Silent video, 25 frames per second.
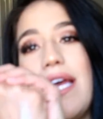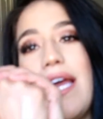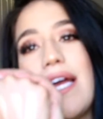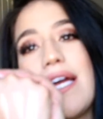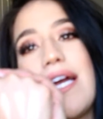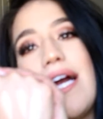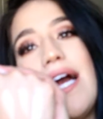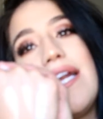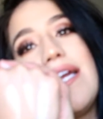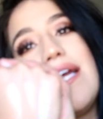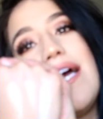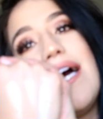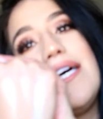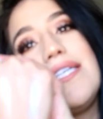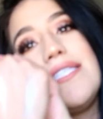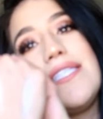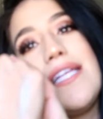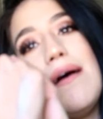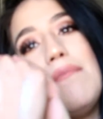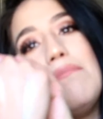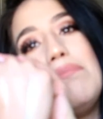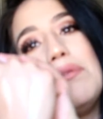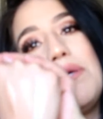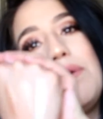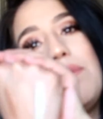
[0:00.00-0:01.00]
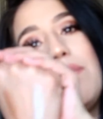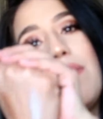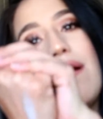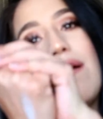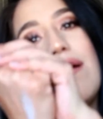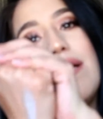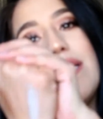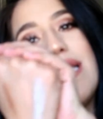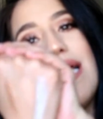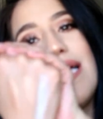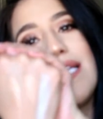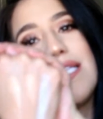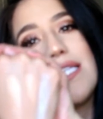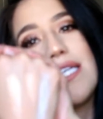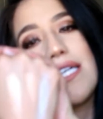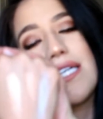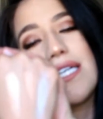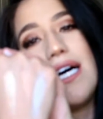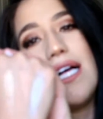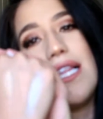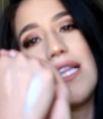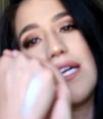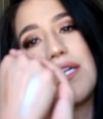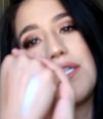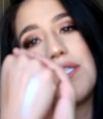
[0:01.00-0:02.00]
It kind of has that blue iridescent
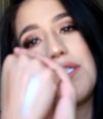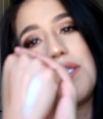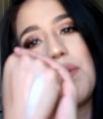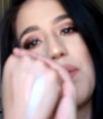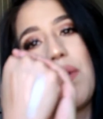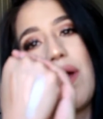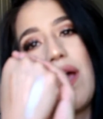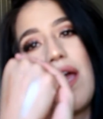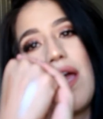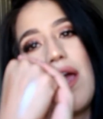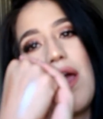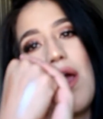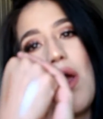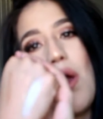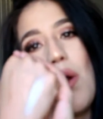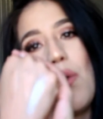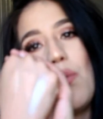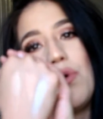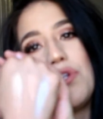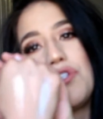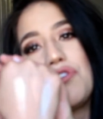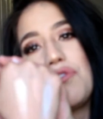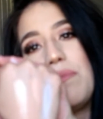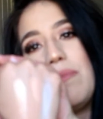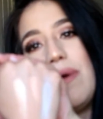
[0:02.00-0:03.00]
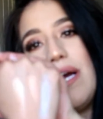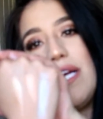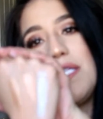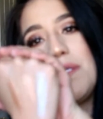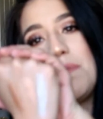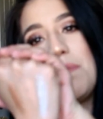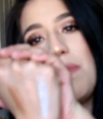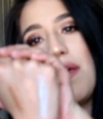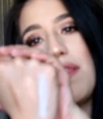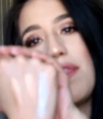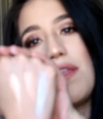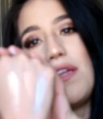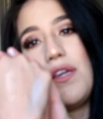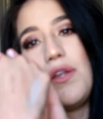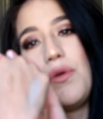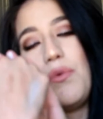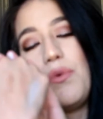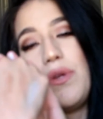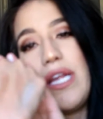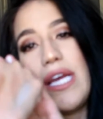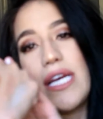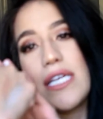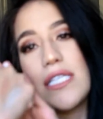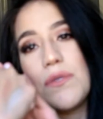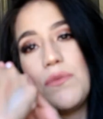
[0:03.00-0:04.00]
color to it, which reminds me of the new
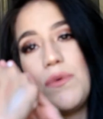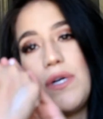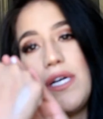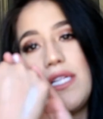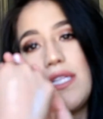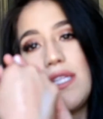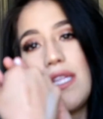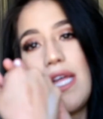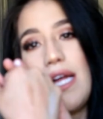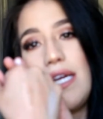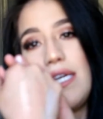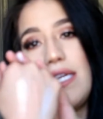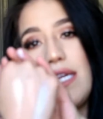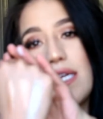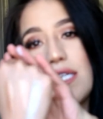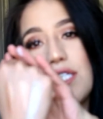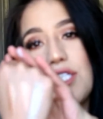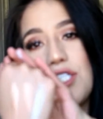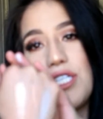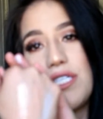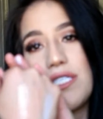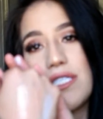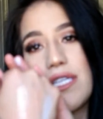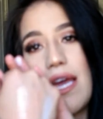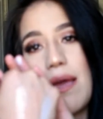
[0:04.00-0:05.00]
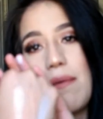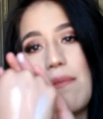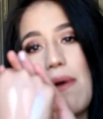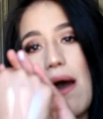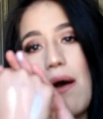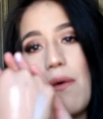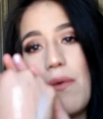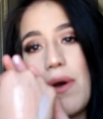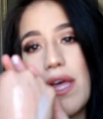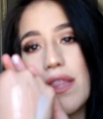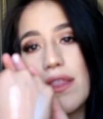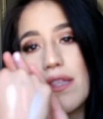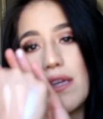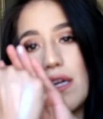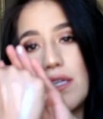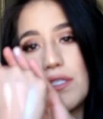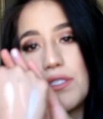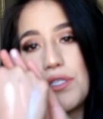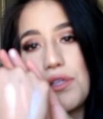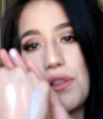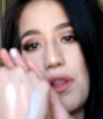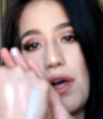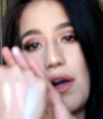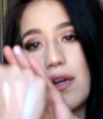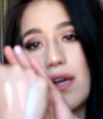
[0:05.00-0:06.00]
NYX one that NYX just came out with not
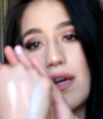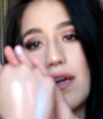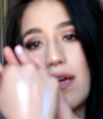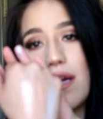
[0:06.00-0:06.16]
too long